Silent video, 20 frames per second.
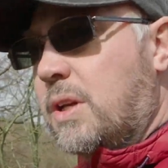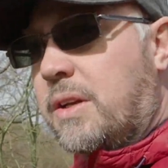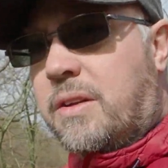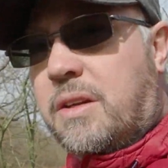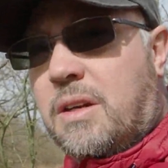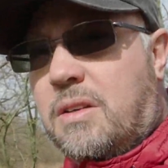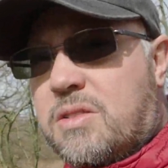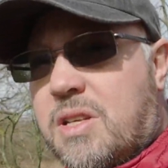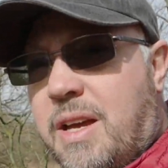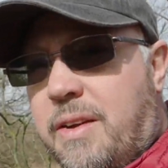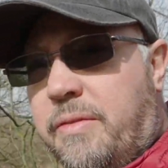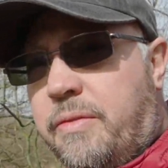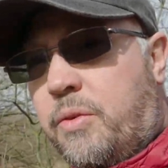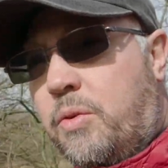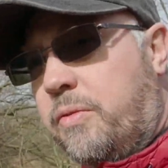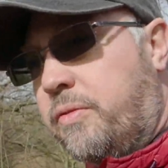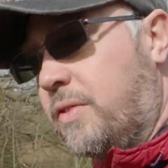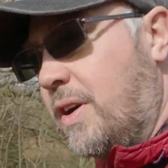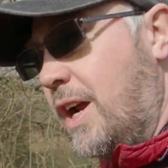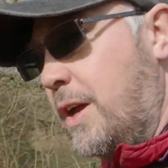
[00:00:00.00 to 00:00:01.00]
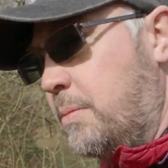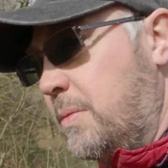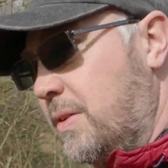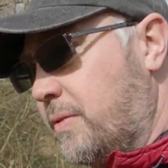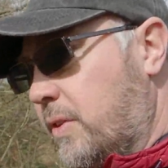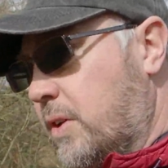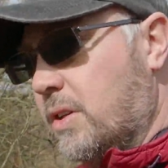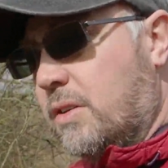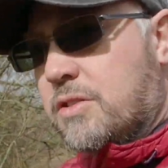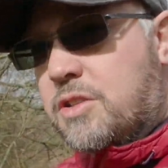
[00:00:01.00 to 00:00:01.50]
You've got to have full frame,
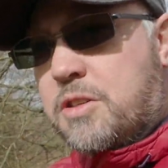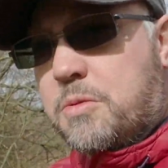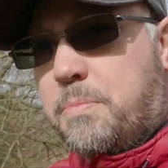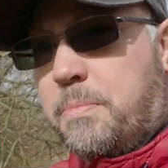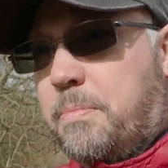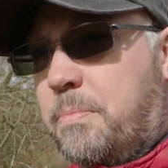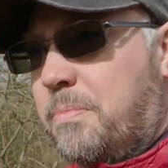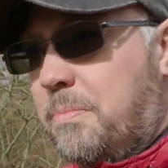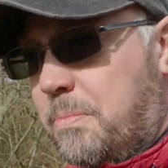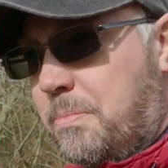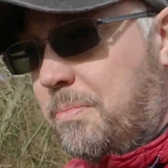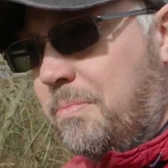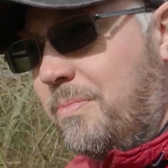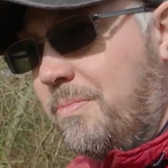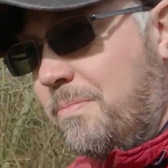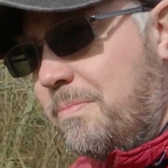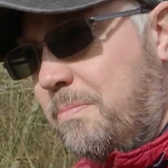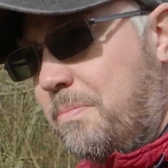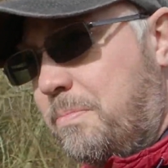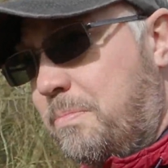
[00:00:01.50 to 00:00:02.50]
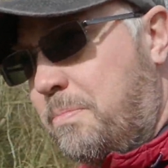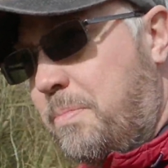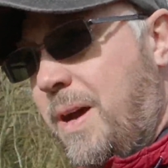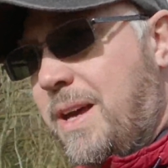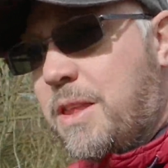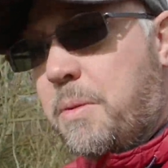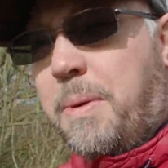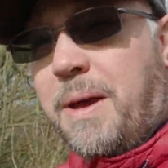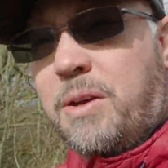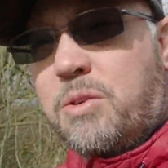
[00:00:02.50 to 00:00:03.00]
you've got to
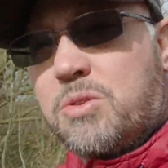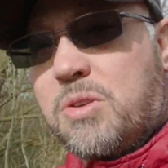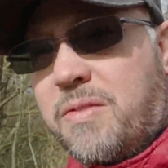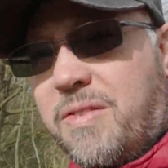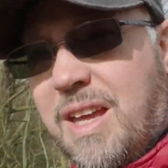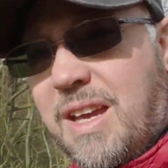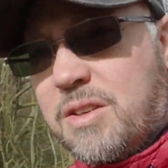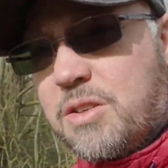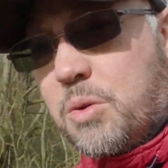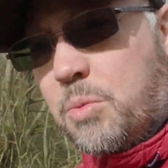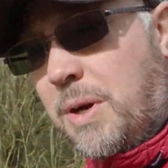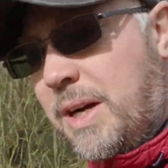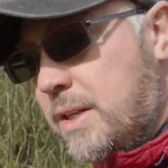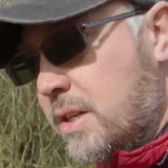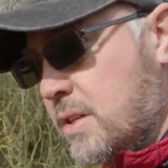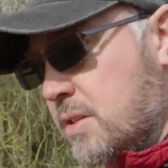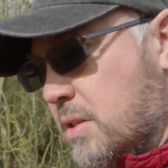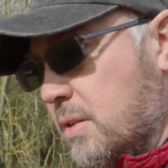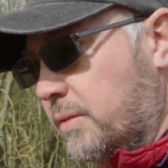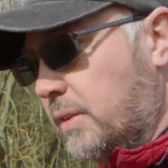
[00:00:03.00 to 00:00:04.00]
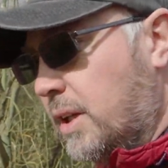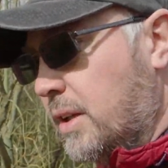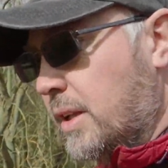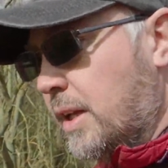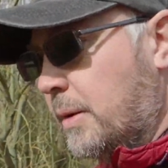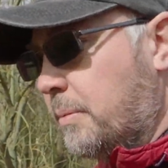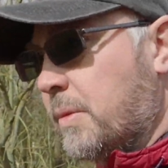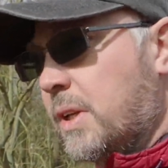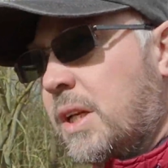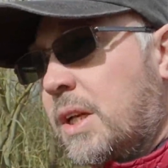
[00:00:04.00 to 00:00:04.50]
pay the penalty of the extra weight and stuff like
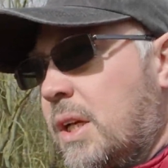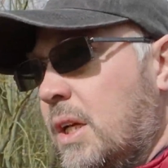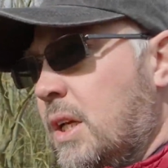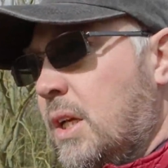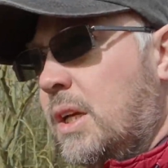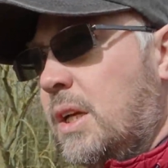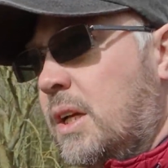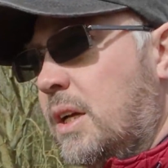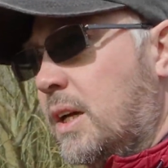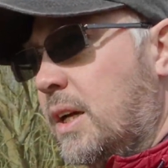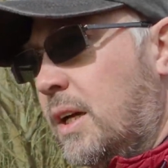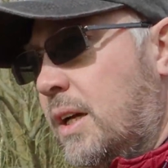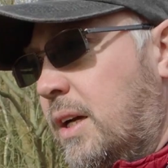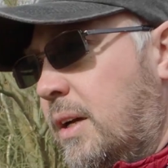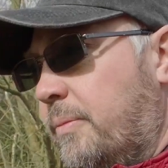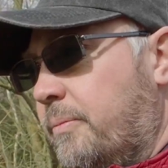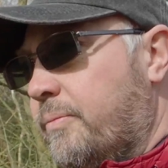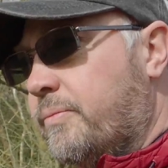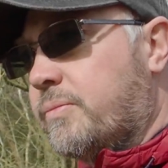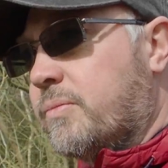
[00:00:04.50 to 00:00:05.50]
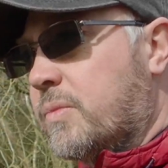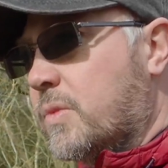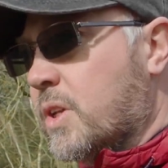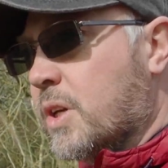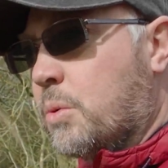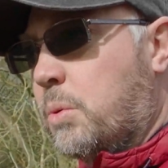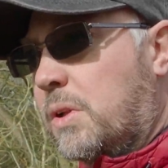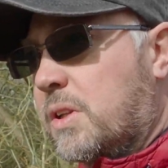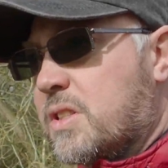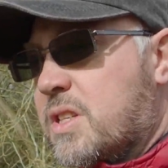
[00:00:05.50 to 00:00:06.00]
that. The
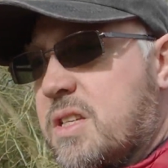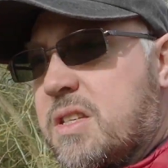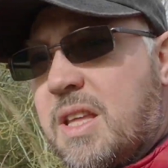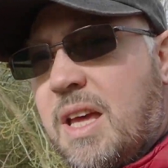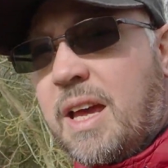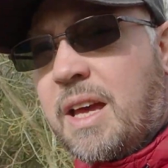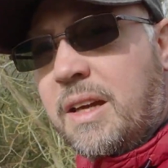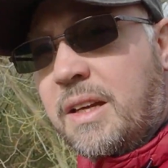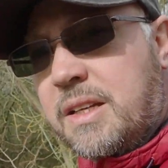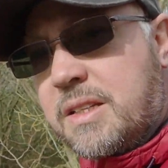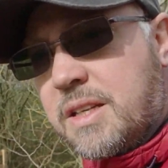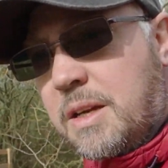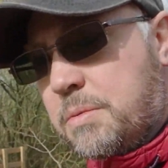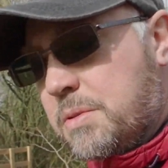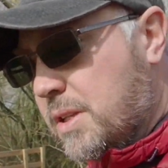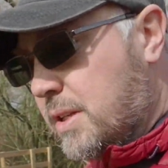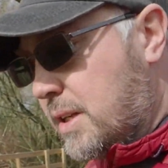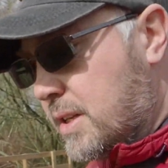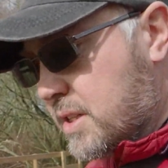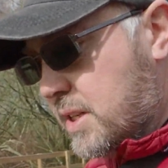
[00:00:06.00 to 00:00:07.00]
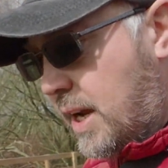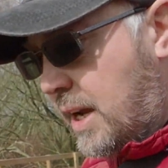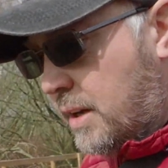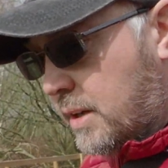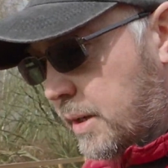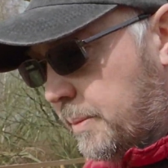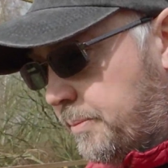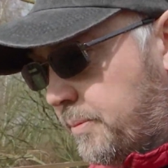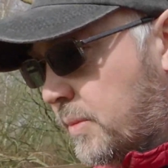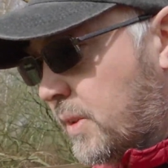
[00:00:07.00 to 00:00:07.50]
quality's there, it's absolutely
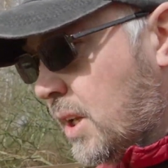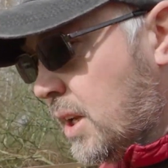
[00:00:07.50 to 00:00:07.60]
astounding.